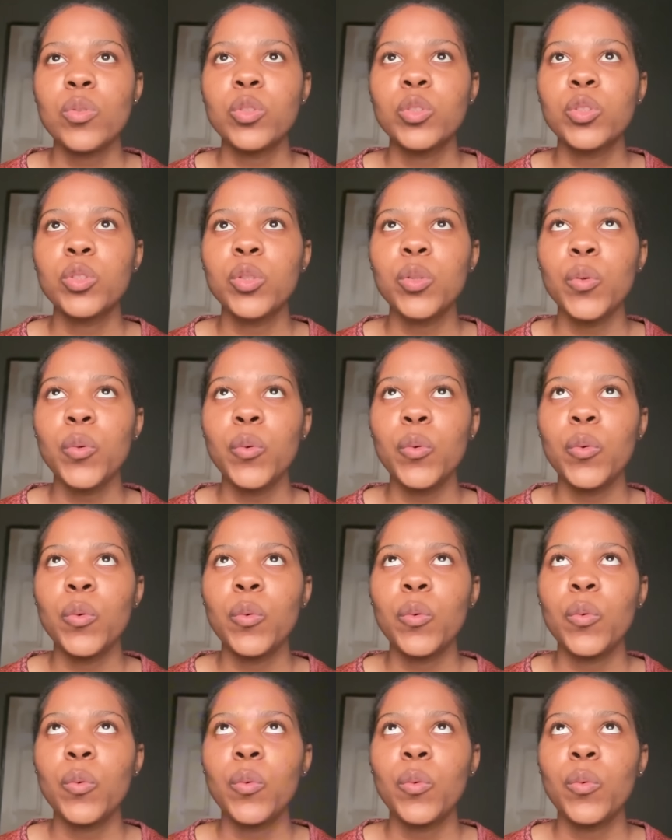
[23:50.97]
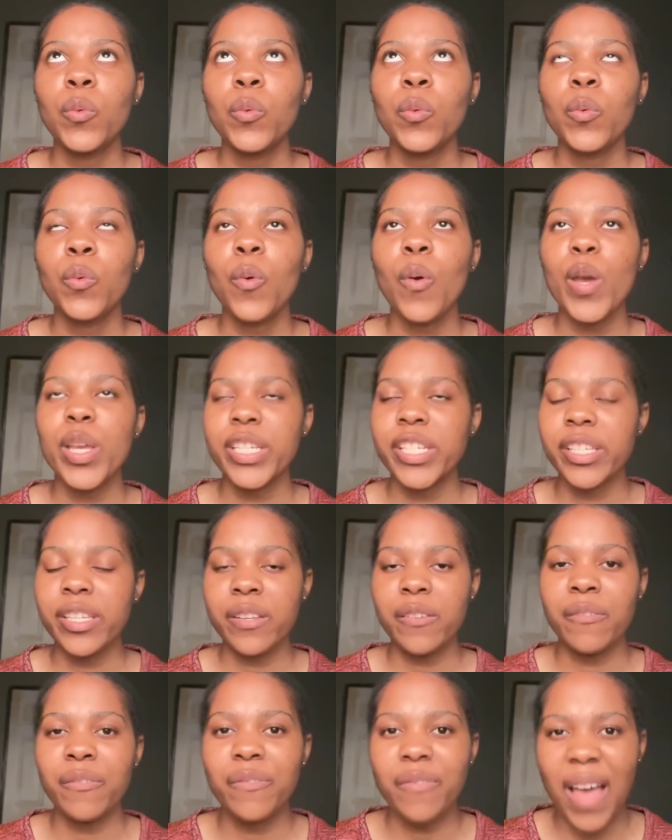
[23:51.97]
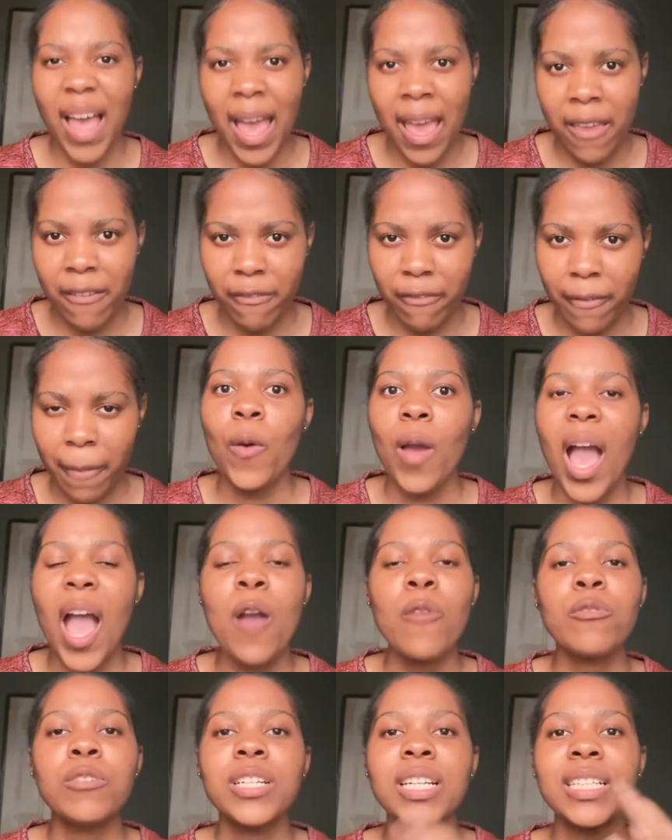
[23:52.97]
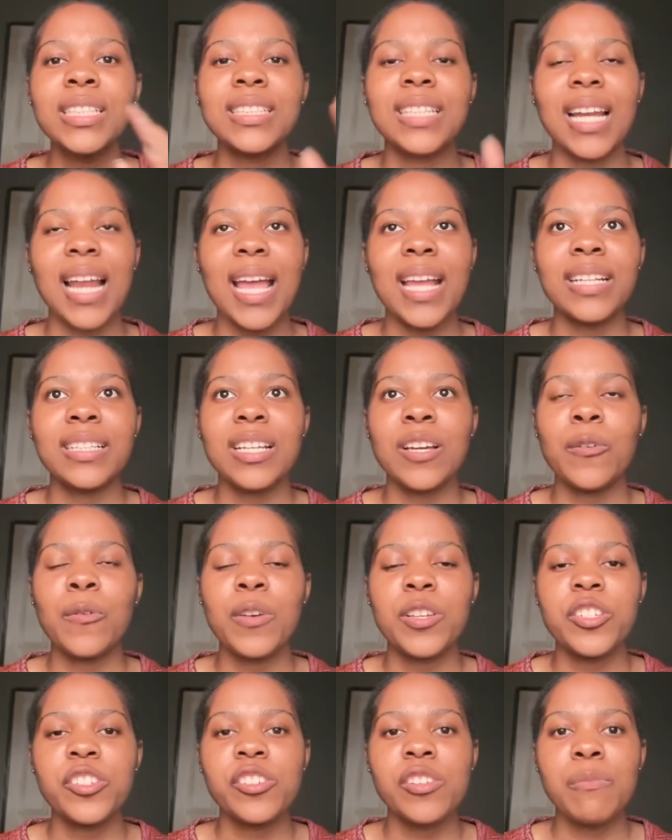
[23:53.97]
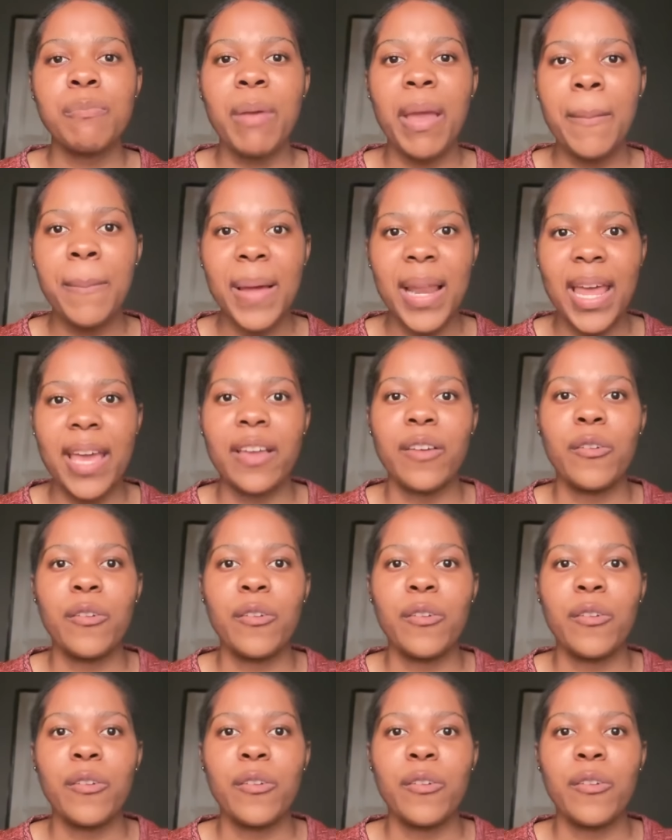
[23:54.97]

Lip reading: to question 5. I wouldn't write a question paper like